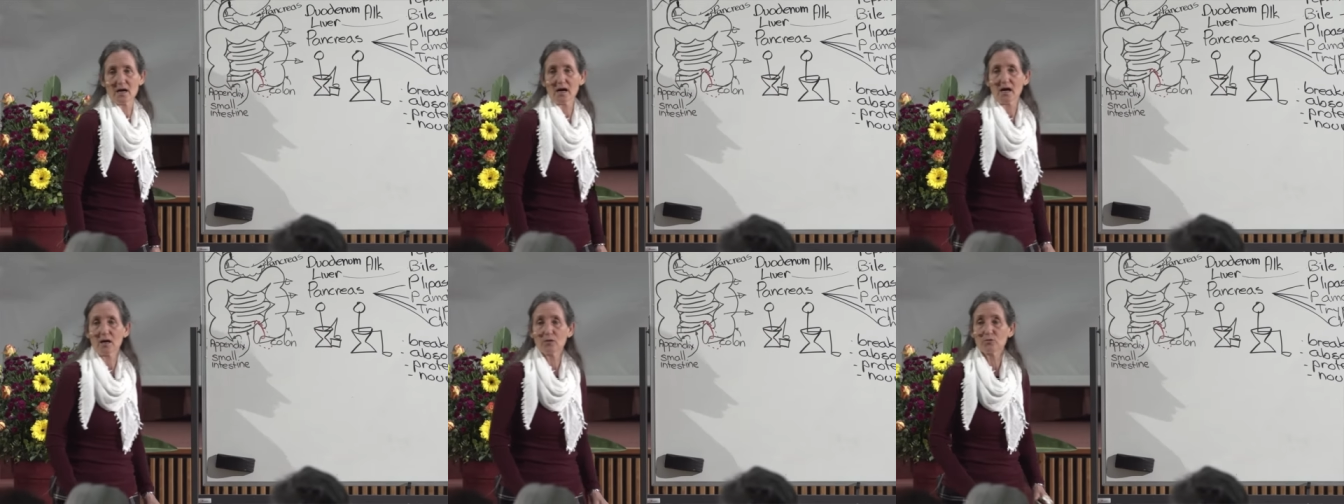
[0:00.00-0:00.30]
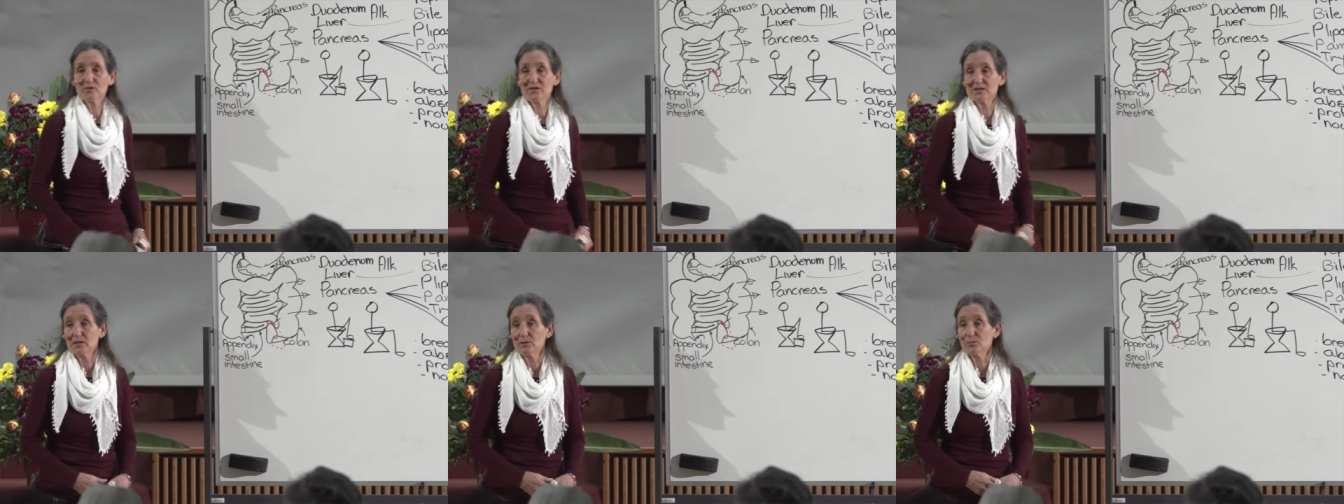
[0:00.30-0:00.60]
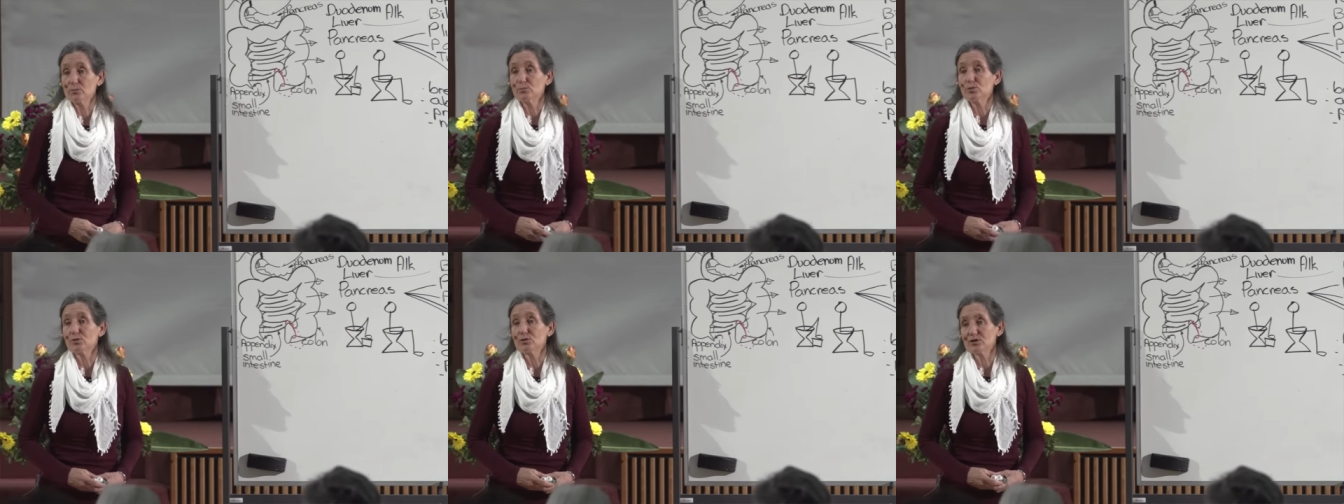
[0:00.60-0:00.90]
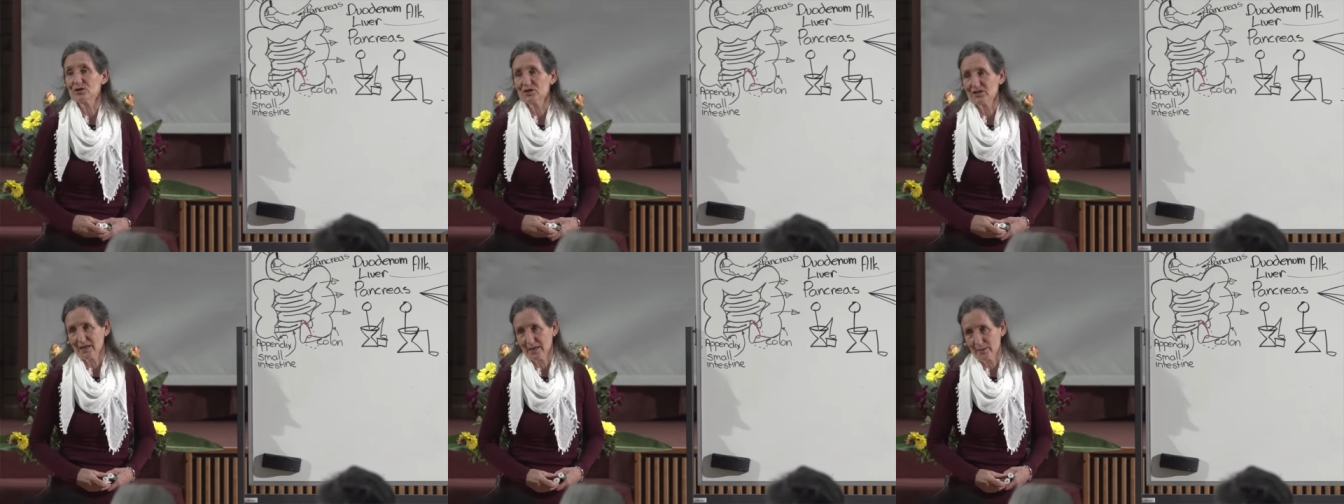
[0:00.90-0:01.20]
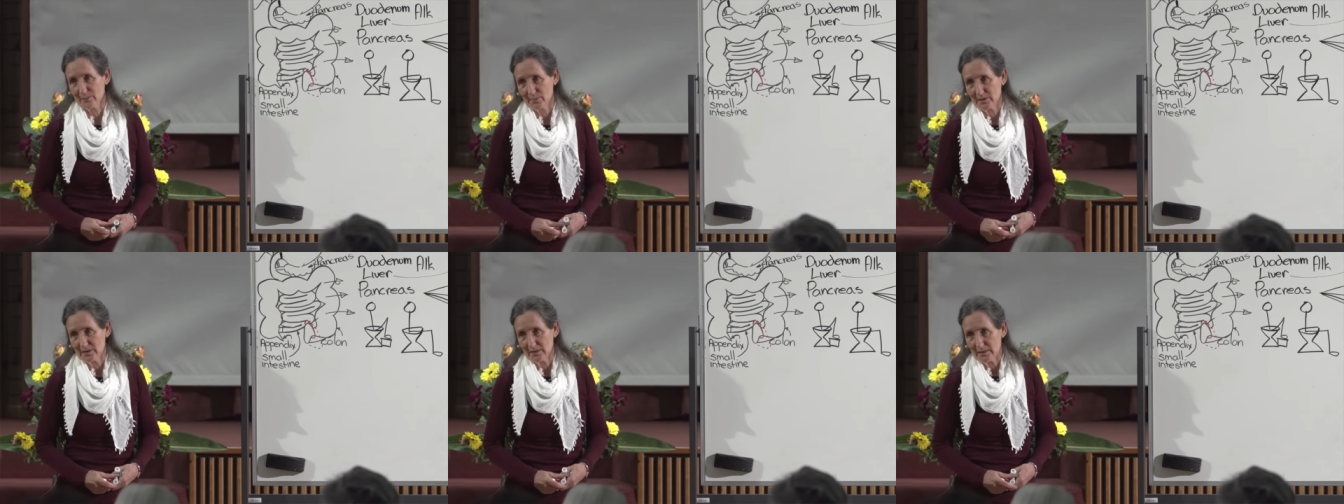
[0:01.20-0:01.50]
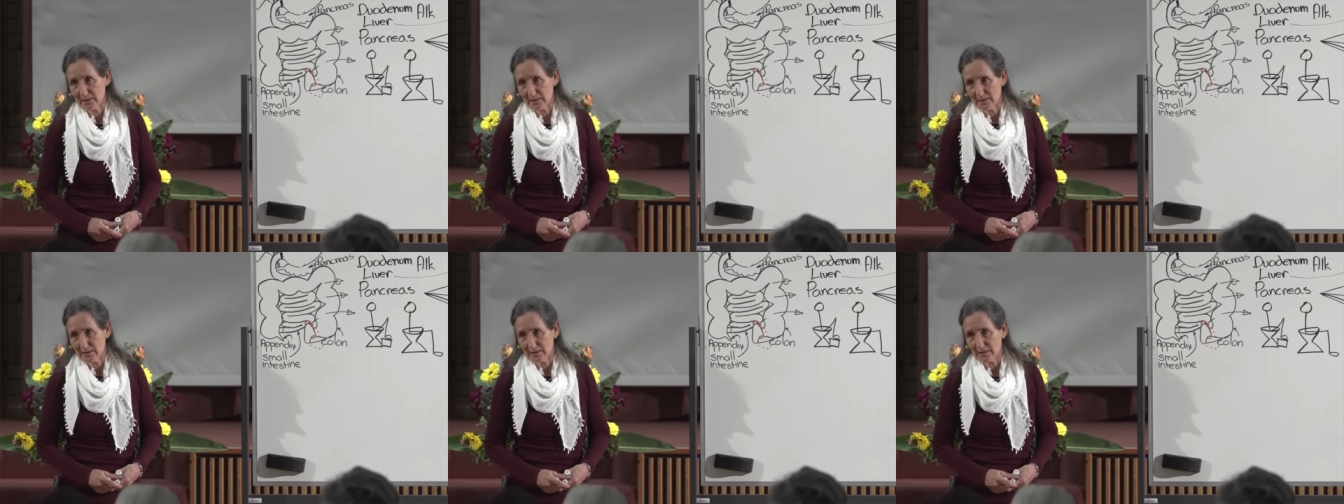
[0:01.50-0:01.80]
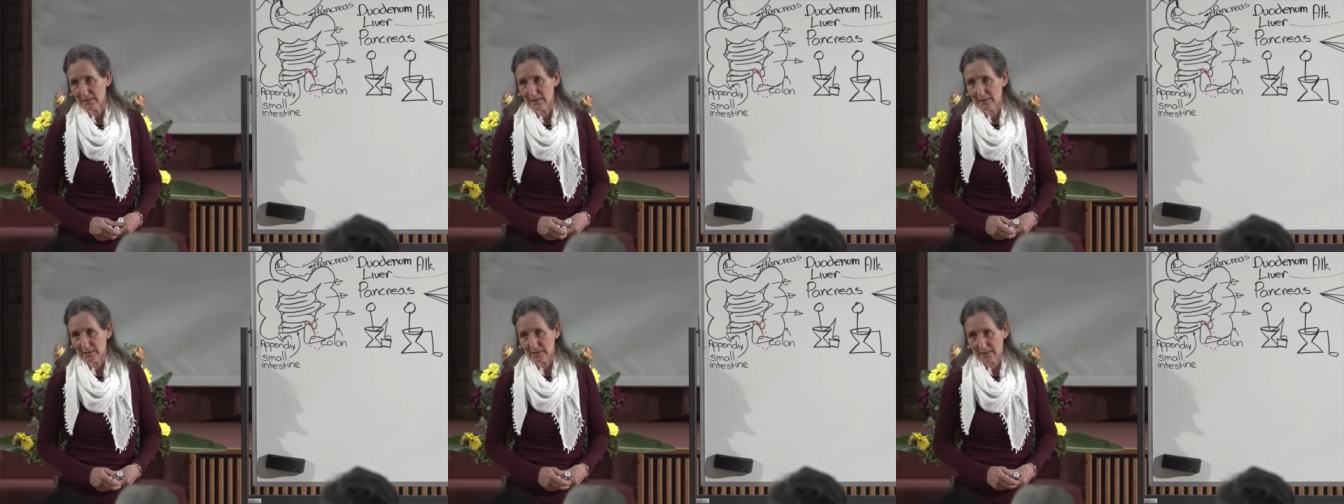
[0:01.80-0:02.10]
I was in Punjab,
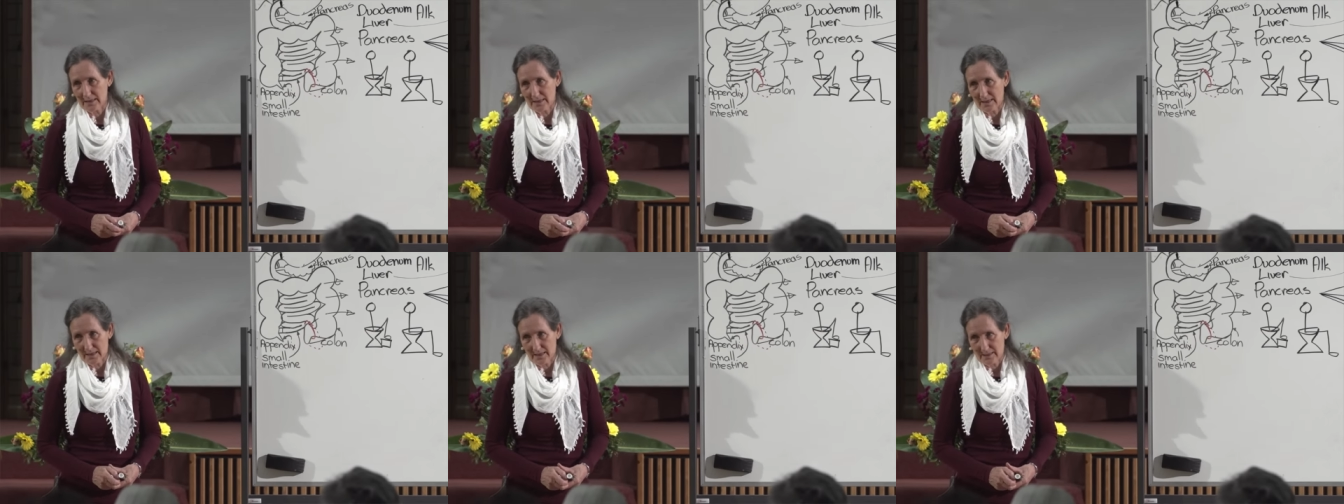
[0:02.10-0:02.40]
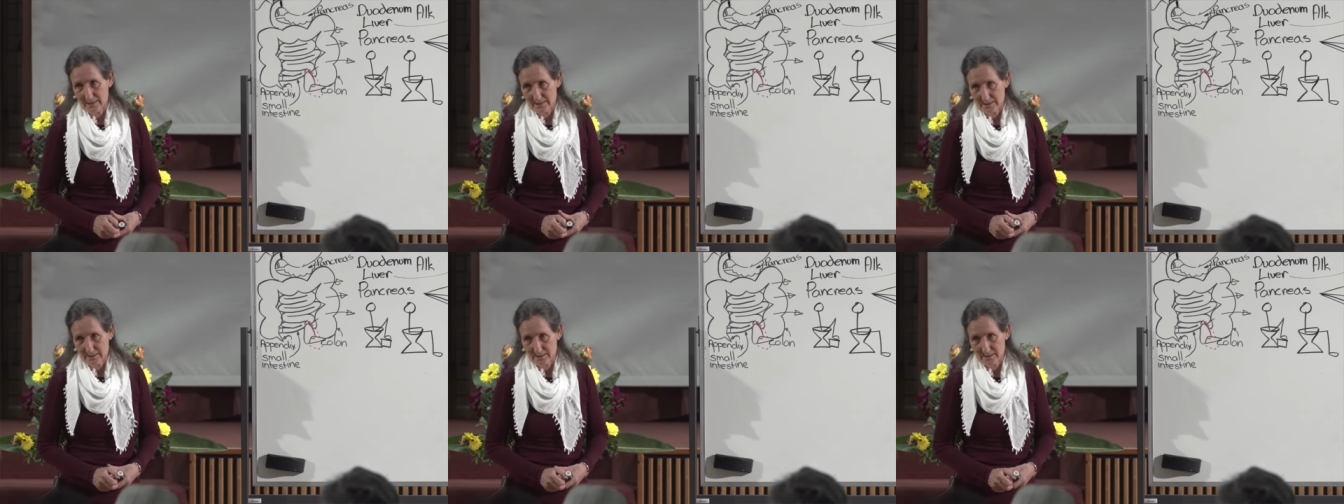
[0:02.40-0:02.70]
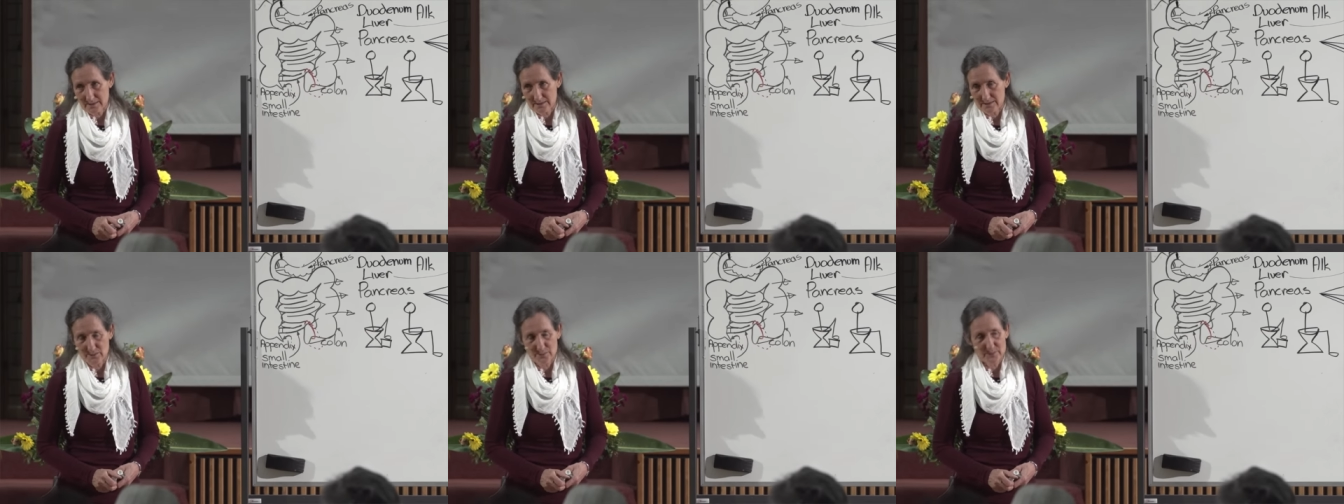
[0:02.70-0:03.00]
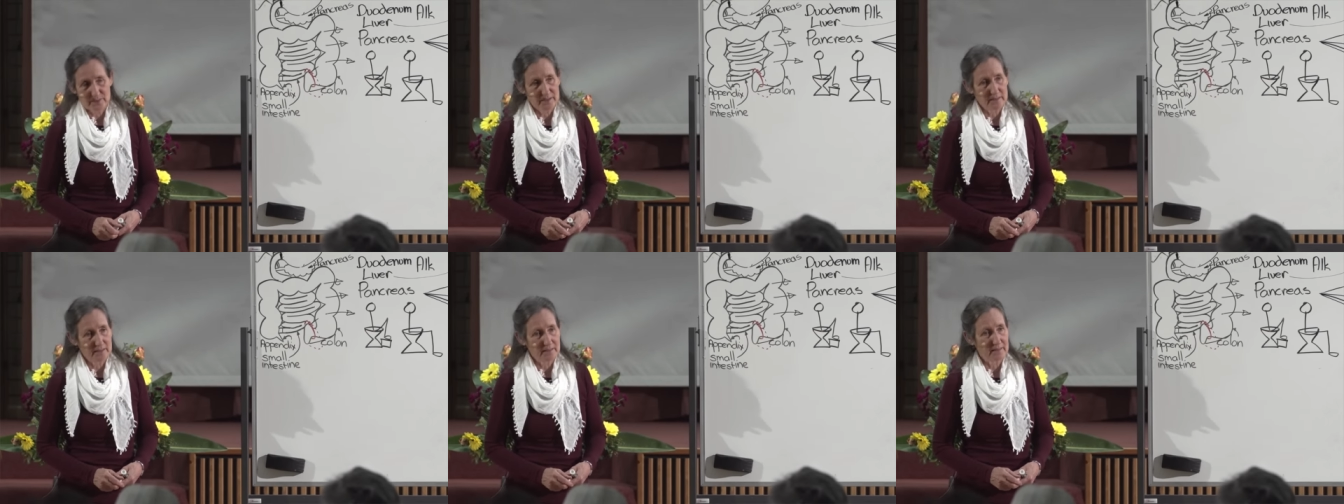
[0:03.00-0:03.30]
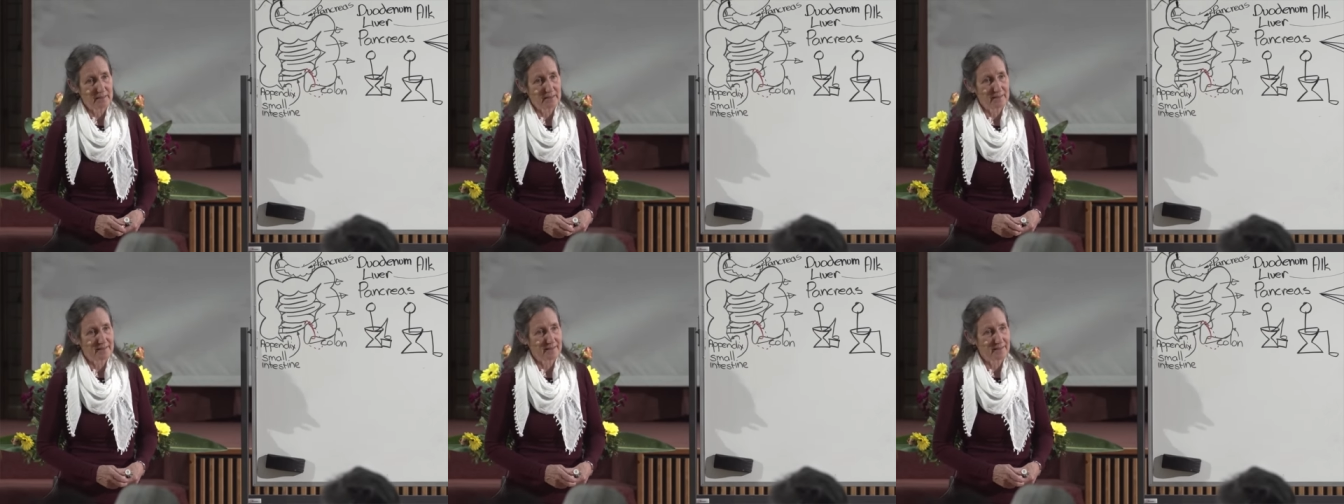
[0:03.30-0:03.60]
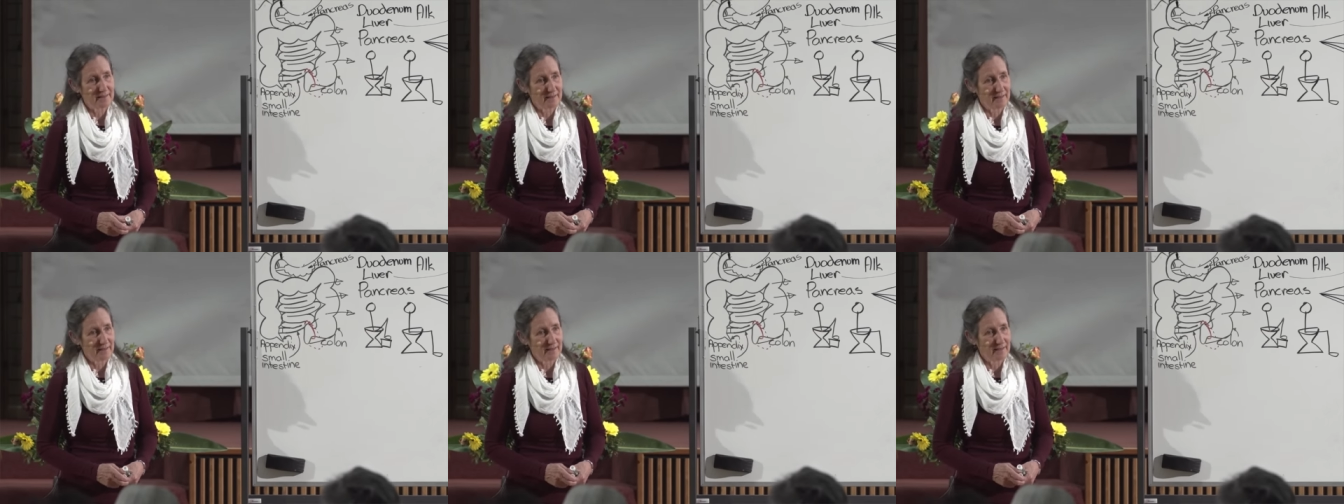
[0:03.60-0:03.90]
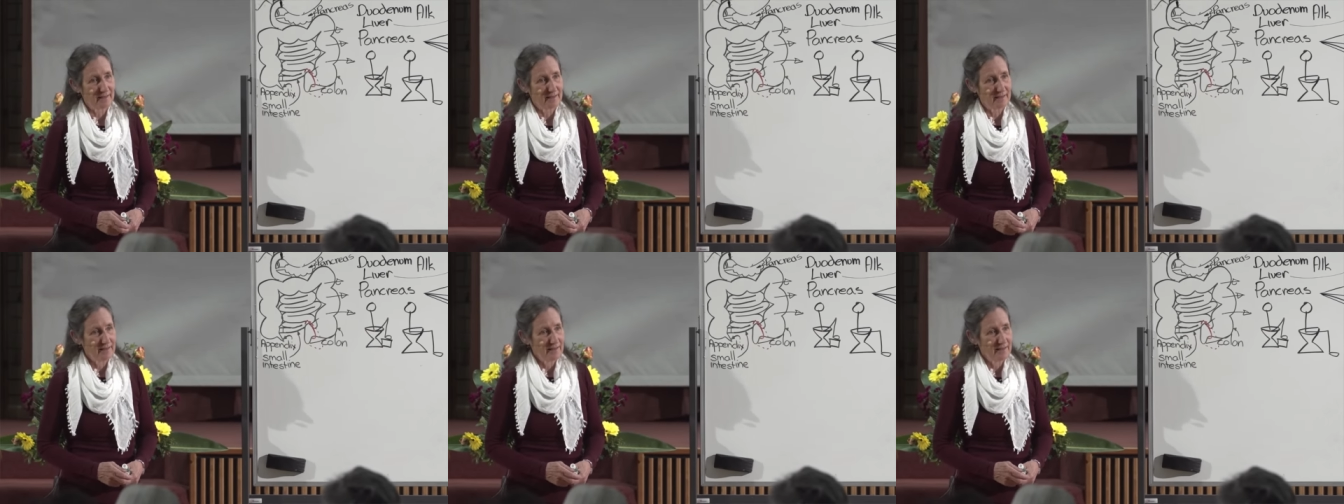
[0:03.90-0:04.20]
India, at the beginning of the year.